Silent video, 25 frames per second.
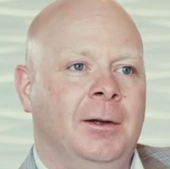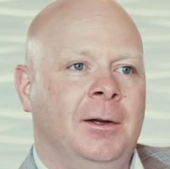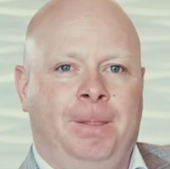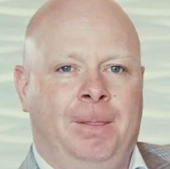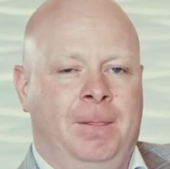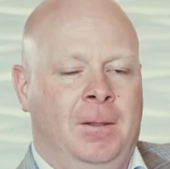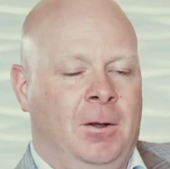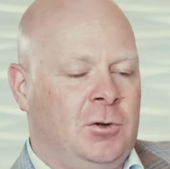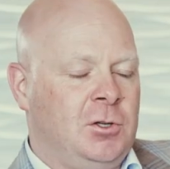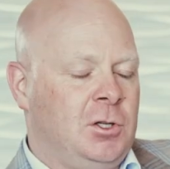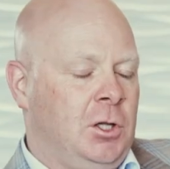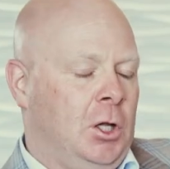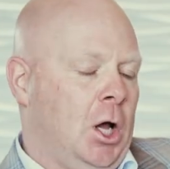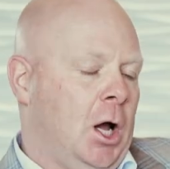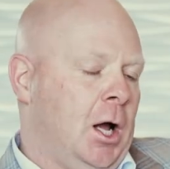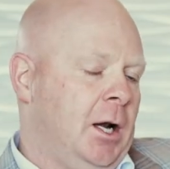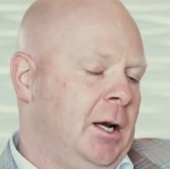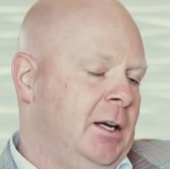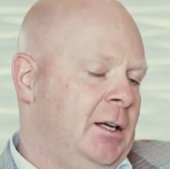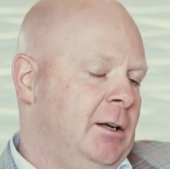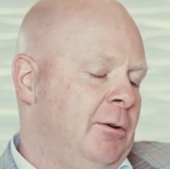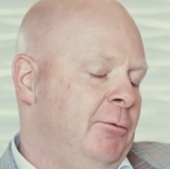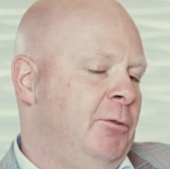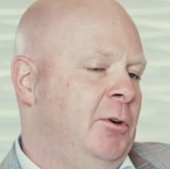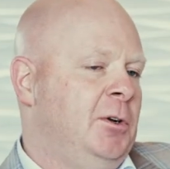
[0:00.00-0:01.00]
There's a lot
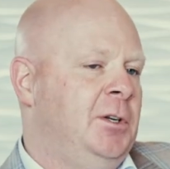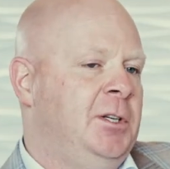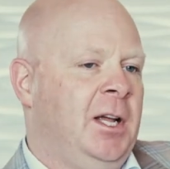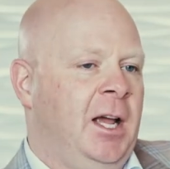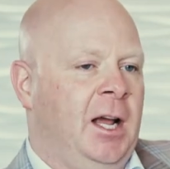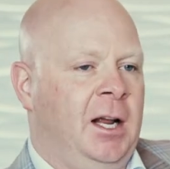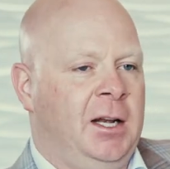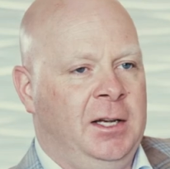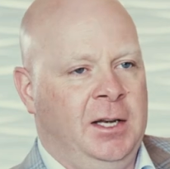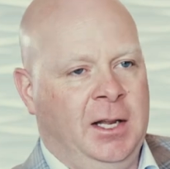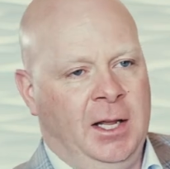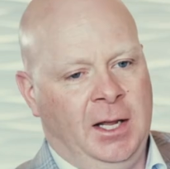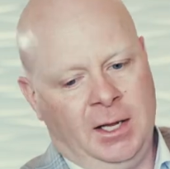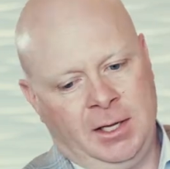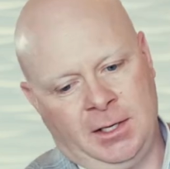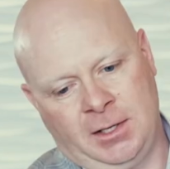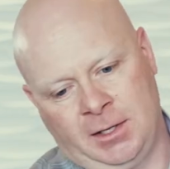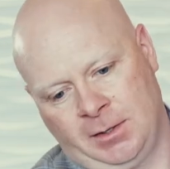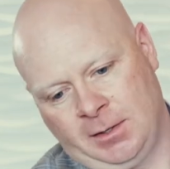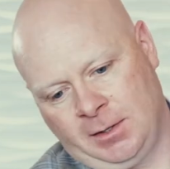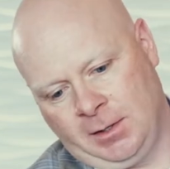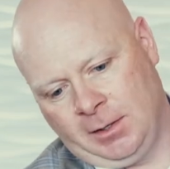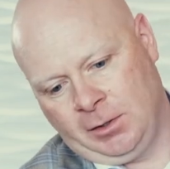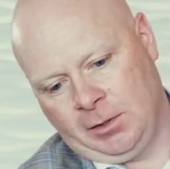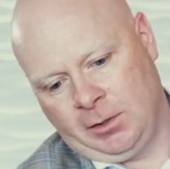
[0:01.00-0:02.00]
of different
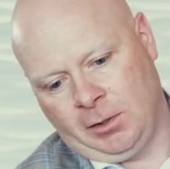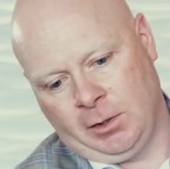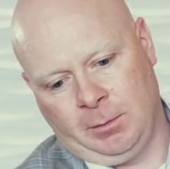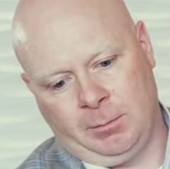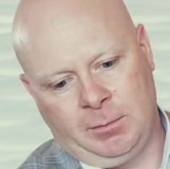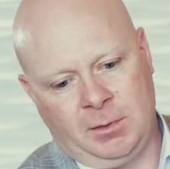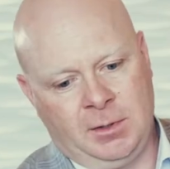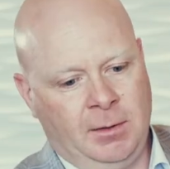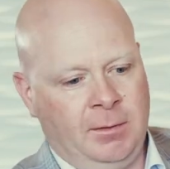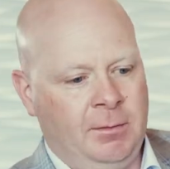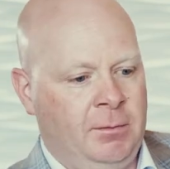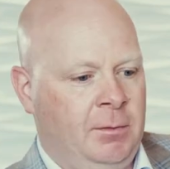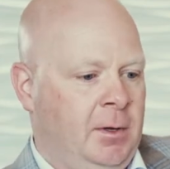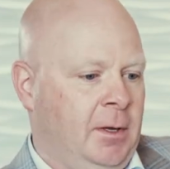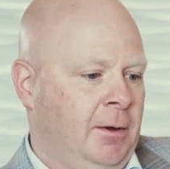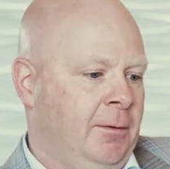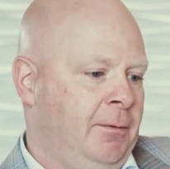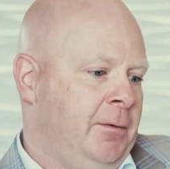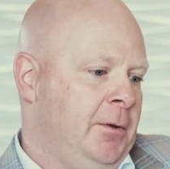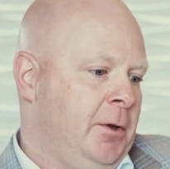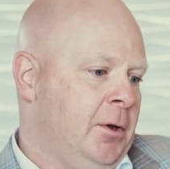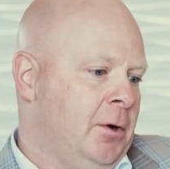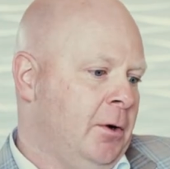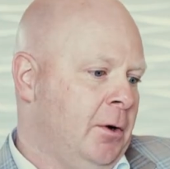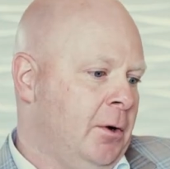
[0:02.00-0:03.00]
techniques in terms of
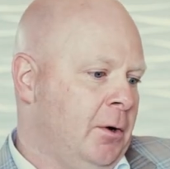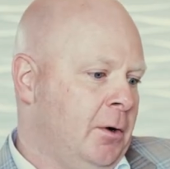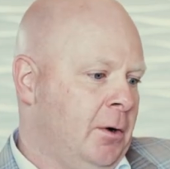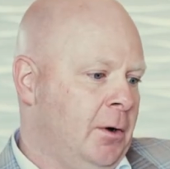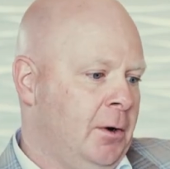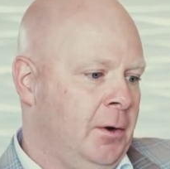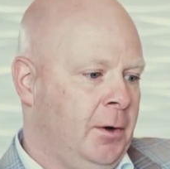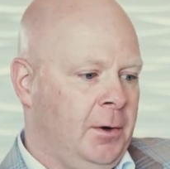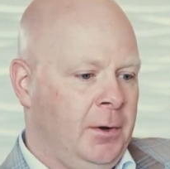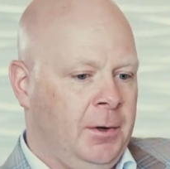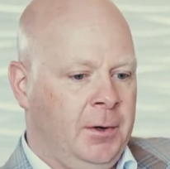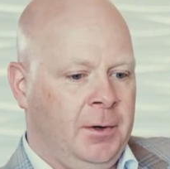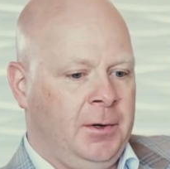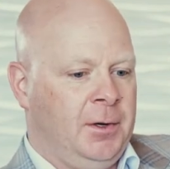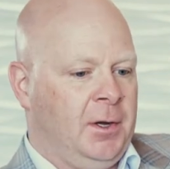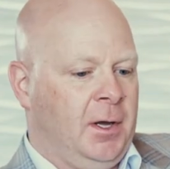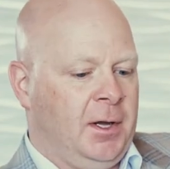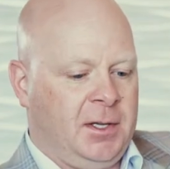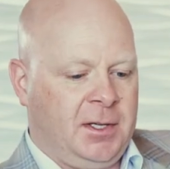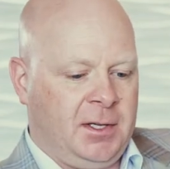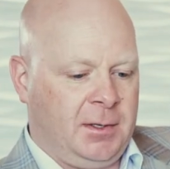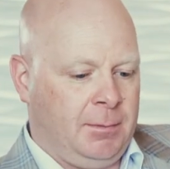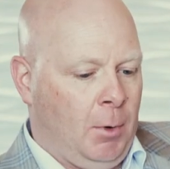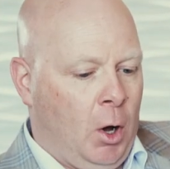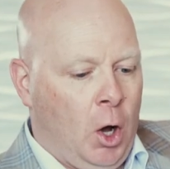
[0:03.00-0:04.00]
if you're
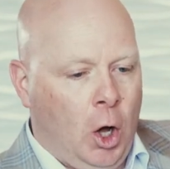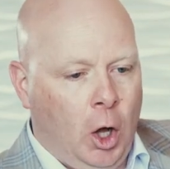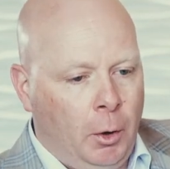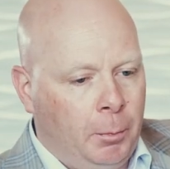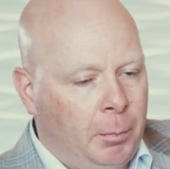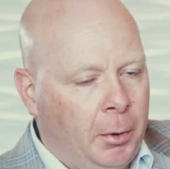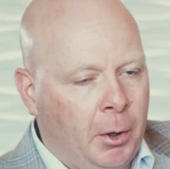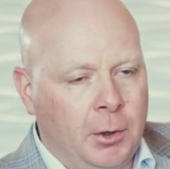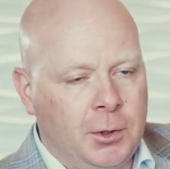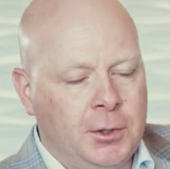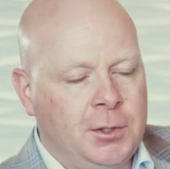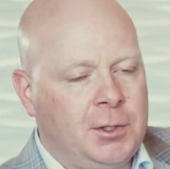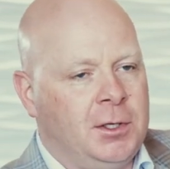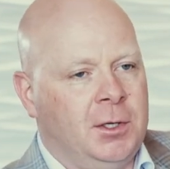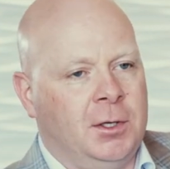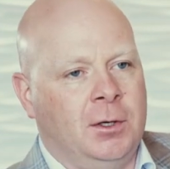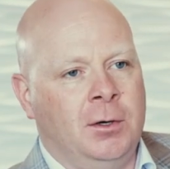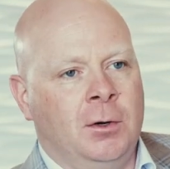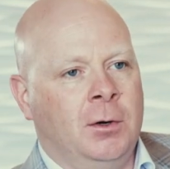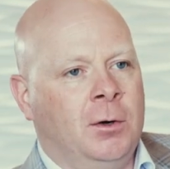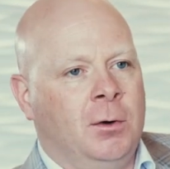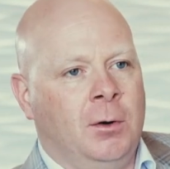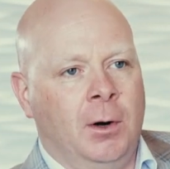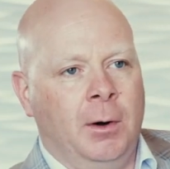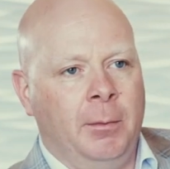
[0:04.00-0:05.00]
a small
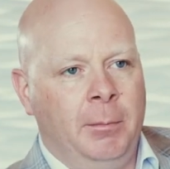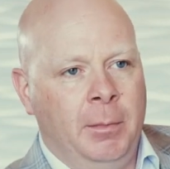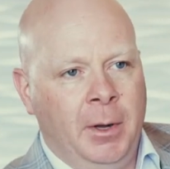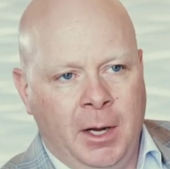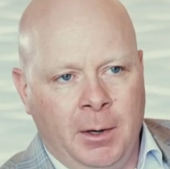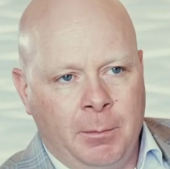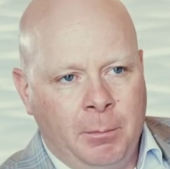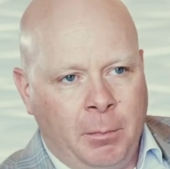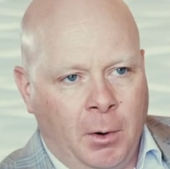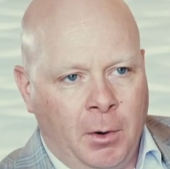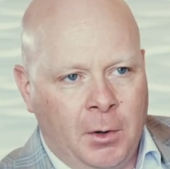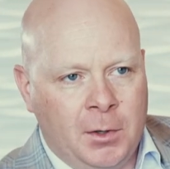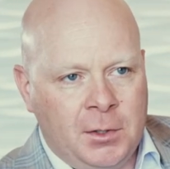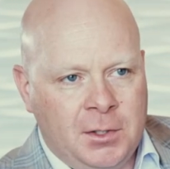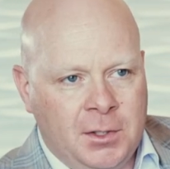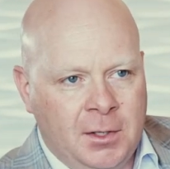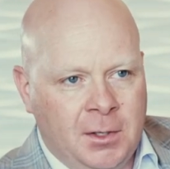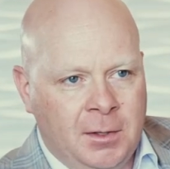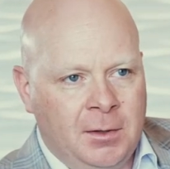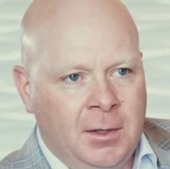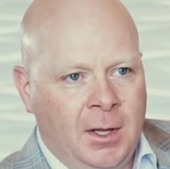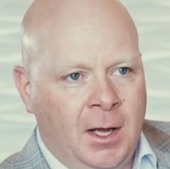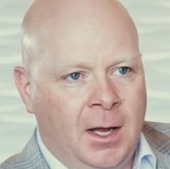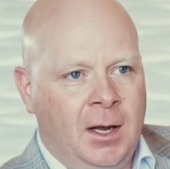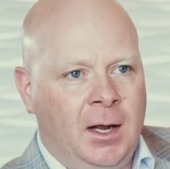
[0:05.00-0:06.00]
person or a big
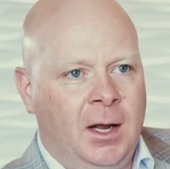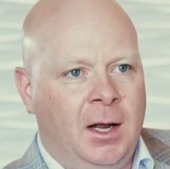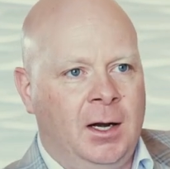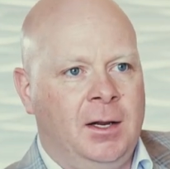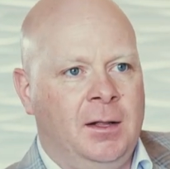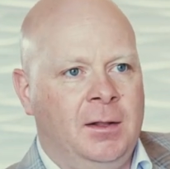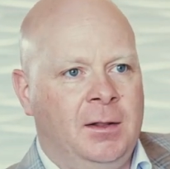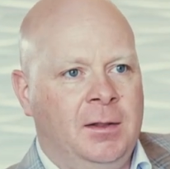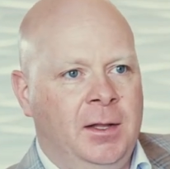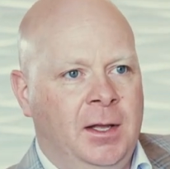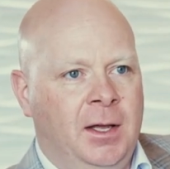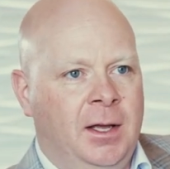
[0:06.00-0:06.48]
person, that kind of